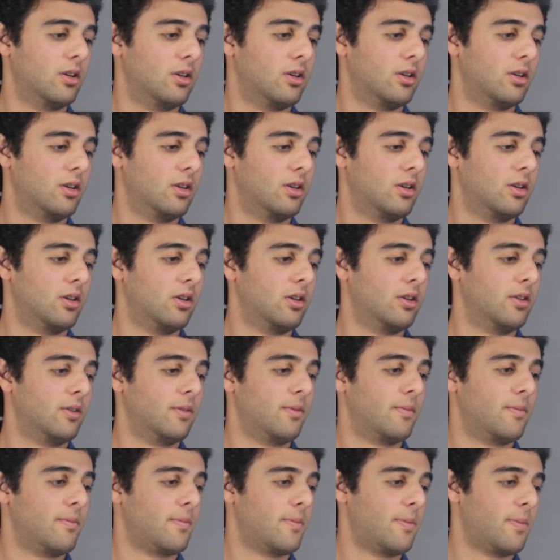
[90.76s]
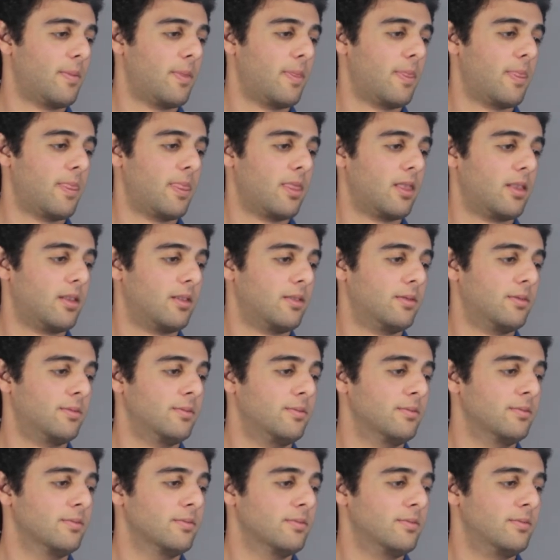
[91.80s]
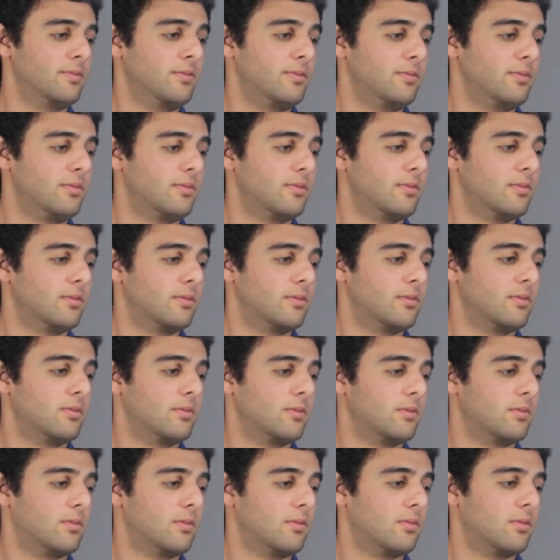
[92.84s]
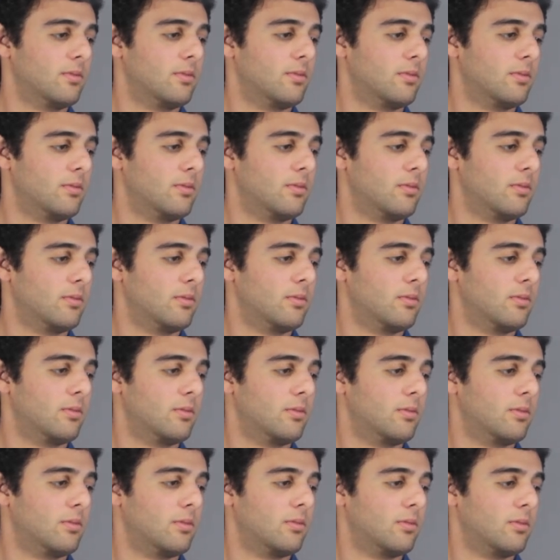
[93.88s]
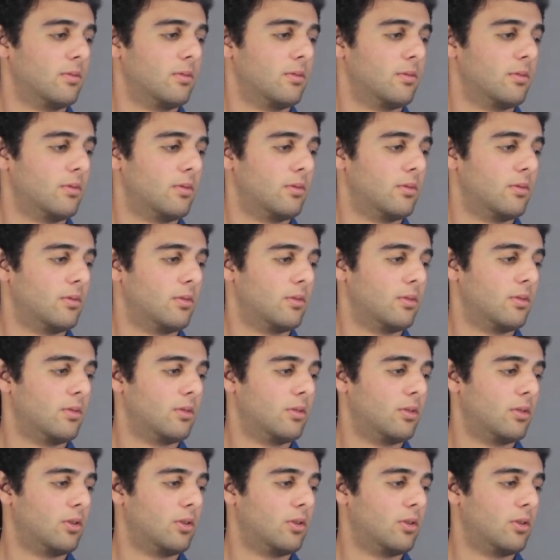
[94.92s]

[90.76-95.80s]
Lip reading: Nothing is said.